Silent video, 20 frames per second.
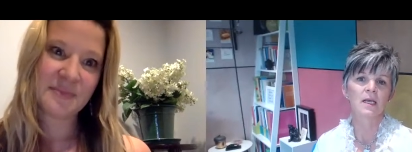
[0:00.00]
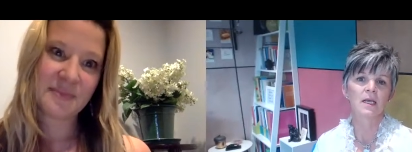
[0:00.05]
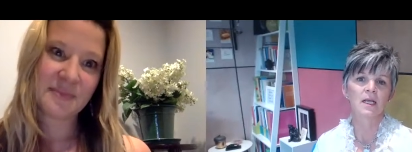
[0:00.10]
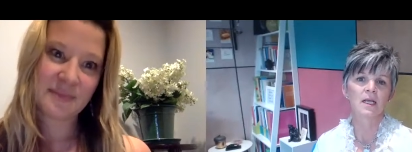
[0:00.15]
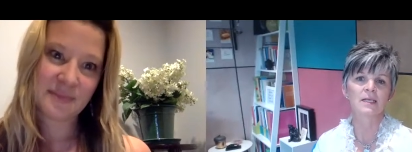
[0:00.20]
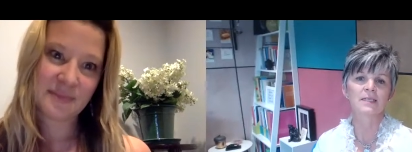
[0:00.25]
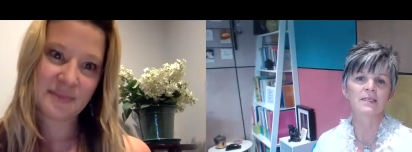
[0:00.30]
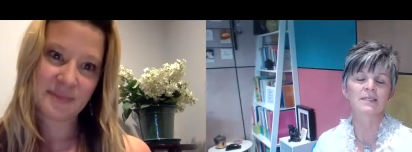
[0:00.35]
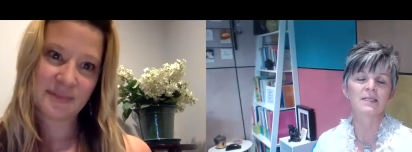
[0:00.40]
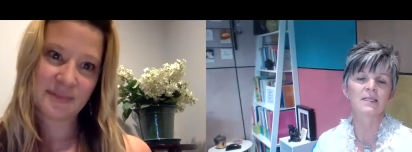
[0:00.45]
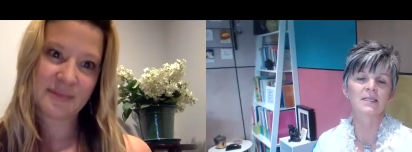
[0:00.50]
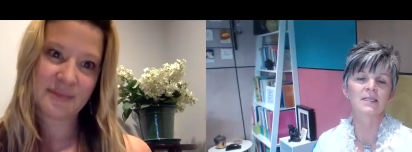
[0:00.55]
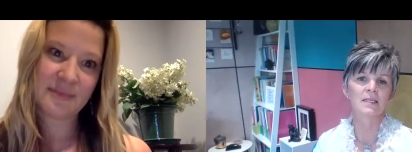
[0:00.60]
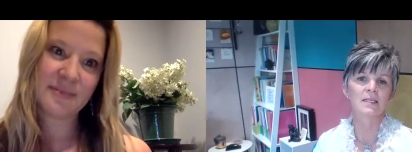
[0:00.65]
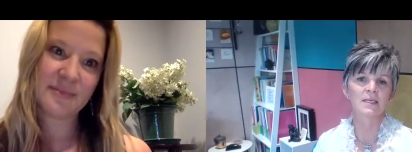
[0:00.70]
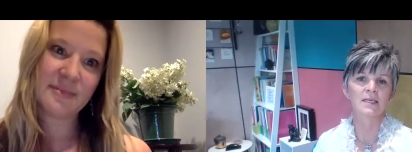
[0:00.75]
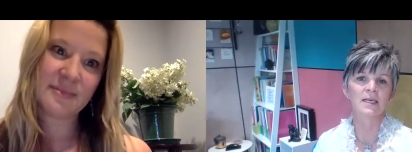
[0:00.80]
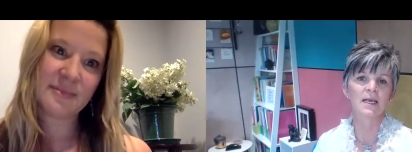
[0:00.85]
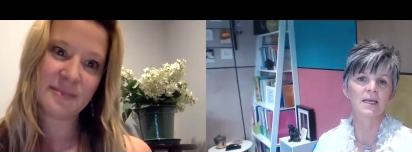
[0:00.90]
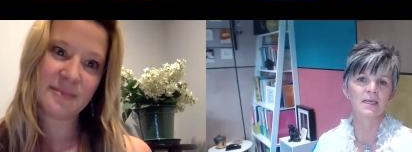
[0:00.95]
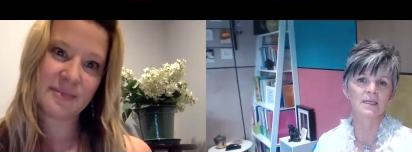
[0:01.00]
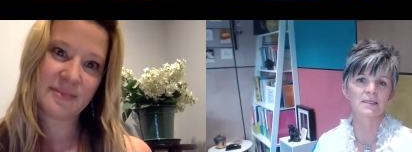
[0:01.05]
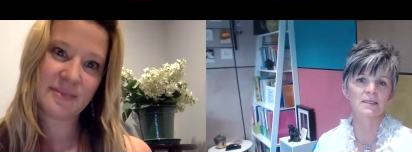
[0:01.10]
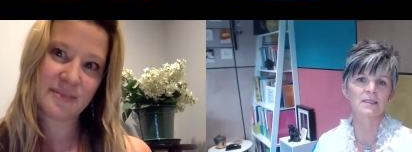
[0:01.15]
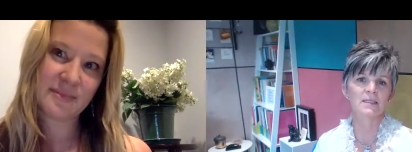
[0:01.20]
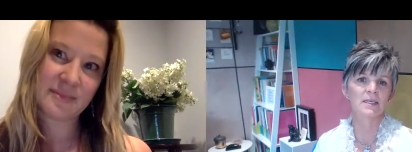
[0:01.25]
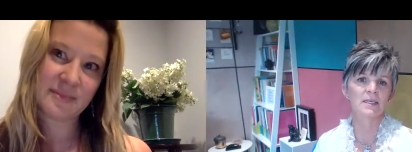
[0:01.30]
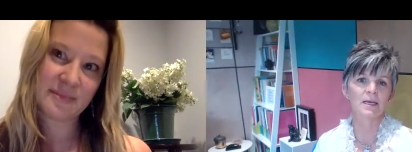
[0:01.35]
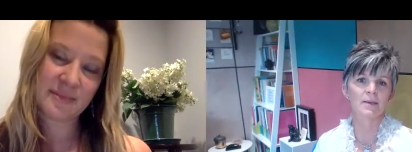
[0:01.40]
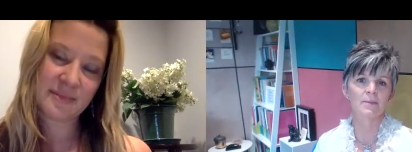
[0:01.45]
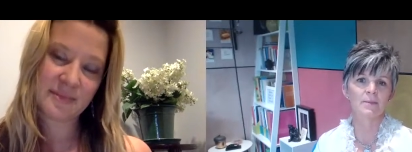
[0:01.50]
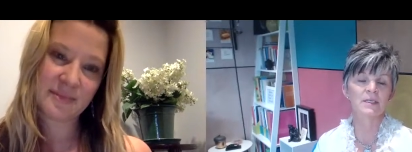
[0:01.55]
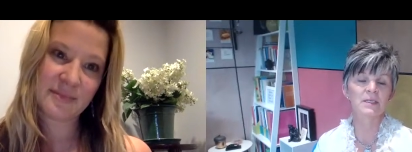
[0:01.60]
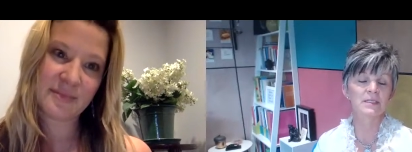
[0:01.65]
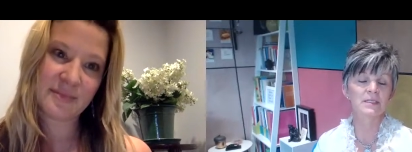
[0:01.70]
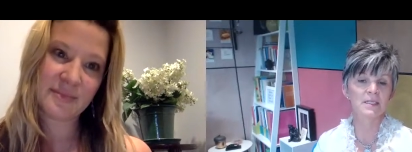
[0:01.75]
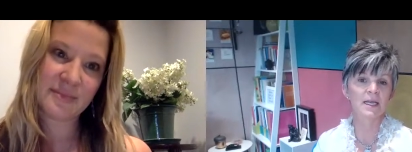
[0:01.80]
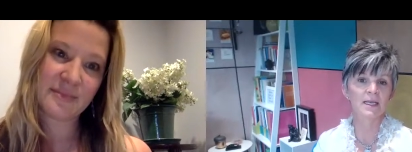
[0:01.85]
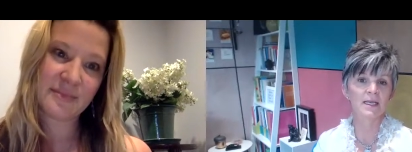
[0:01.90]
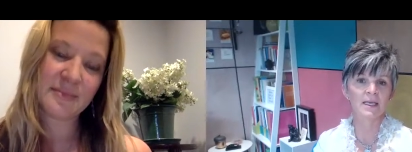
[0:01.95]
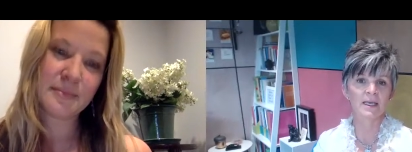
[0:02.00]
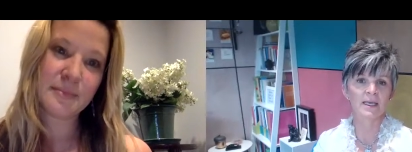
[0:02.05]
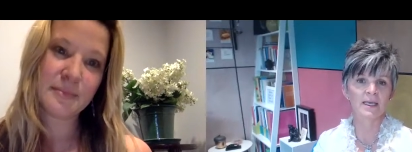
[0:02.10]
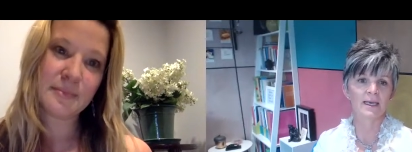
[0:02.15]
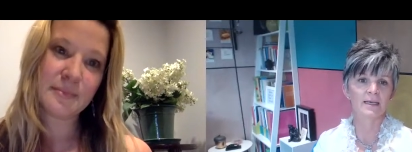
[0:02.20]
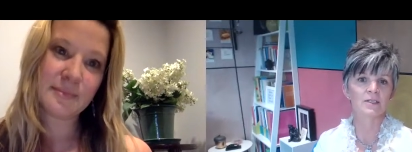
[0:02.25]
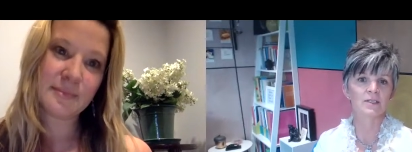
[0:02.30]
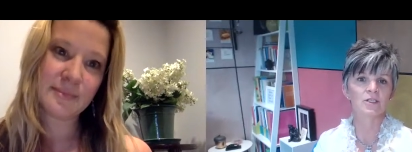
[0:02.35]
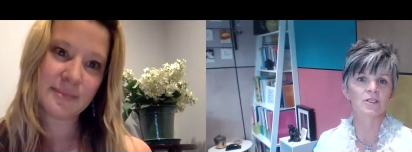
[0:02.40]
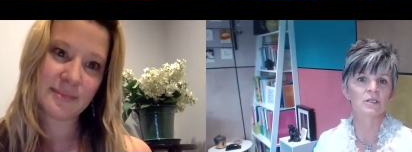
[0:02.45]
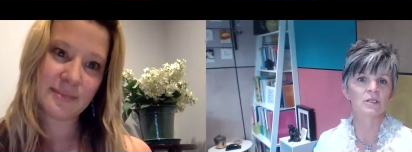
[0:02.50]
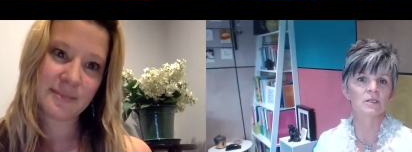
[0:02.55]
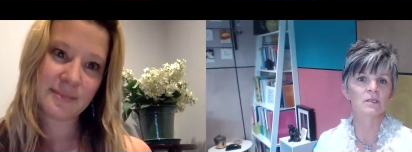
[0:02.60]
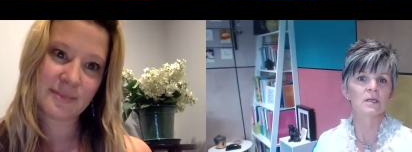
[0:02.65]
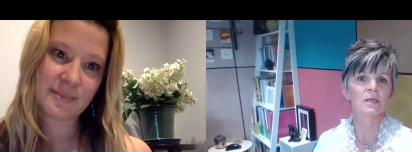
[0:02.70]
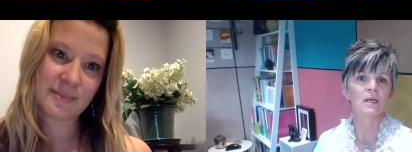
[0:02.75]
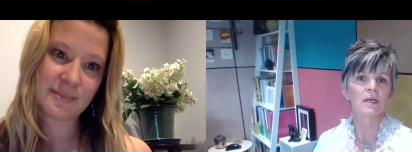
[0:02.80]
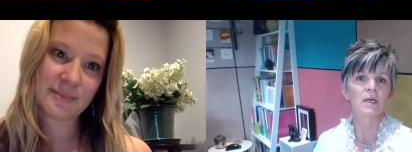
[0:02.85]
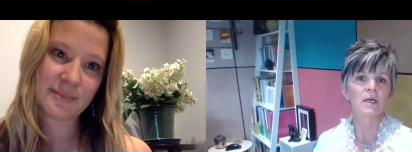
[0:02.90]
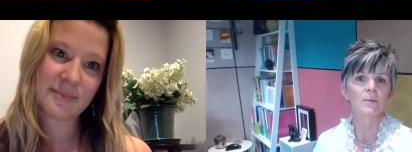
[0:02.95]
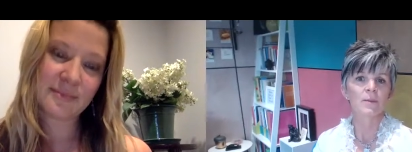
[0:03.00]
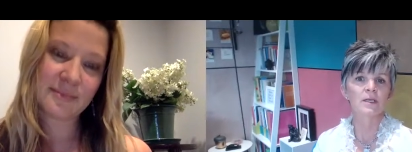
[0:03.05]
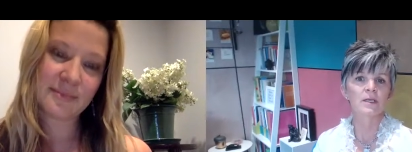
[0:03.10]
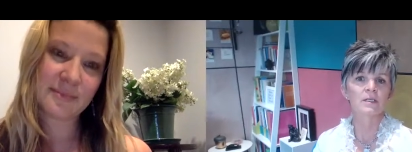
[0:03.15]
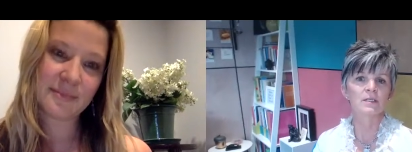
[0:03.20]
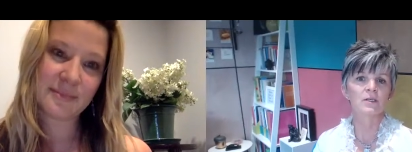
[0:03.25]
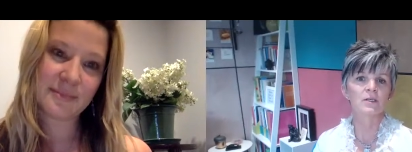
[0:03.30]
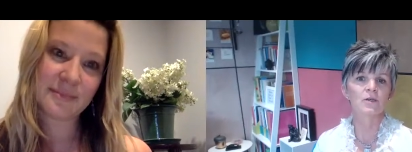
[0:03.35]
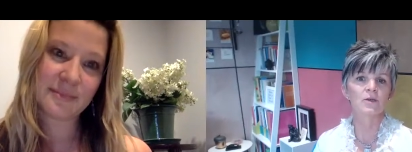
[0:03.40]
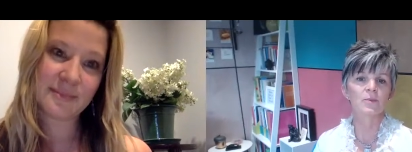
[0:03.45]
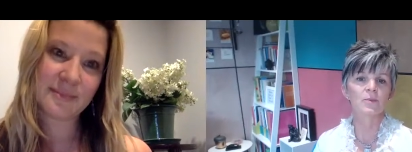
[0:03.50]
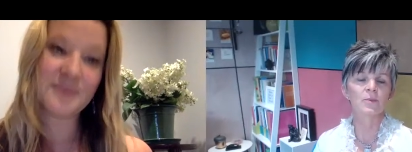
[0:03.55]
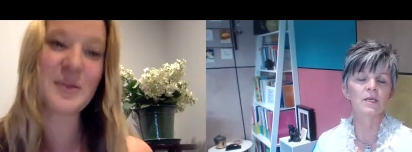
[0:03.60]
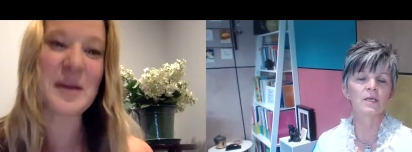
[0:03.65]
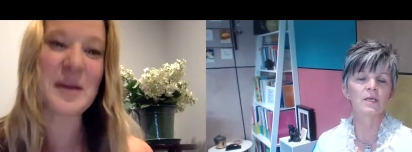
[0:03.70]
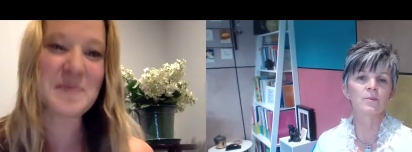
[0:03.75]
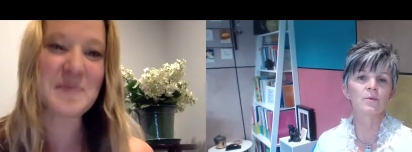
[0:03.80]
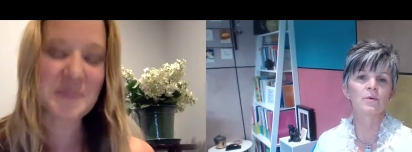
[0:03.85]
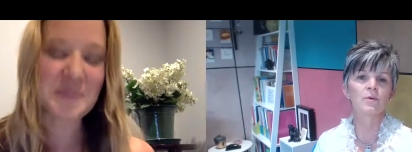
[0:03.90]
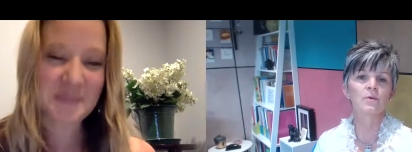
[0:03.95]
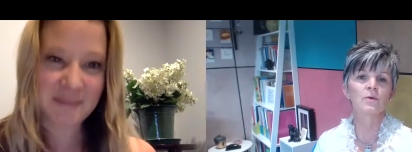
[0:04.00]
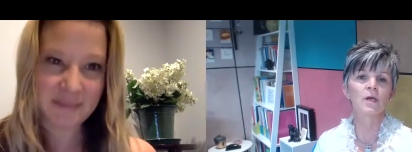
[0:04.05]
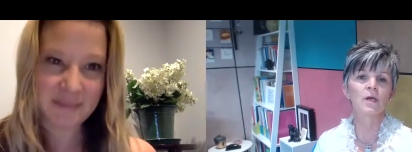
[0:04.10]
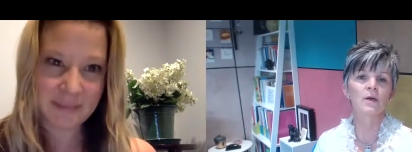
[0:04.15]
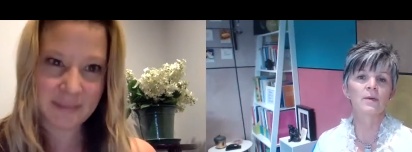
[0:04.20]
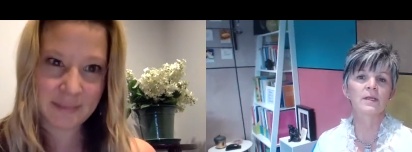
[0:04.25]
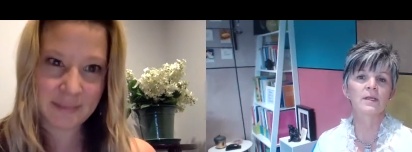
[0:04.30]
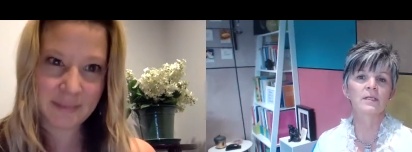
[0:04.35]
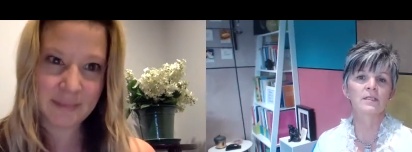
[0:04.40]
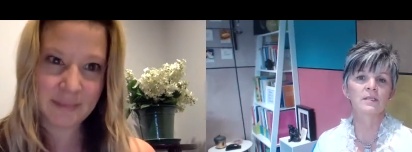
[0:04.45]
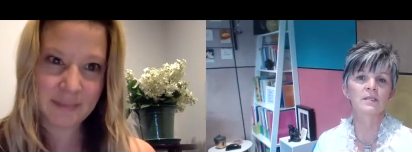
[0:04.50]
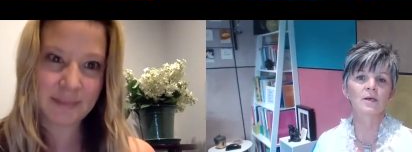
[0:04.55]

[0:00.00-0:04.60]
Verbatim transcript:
Speaker 1: like you said then the next step is taking action because a lot of people go into the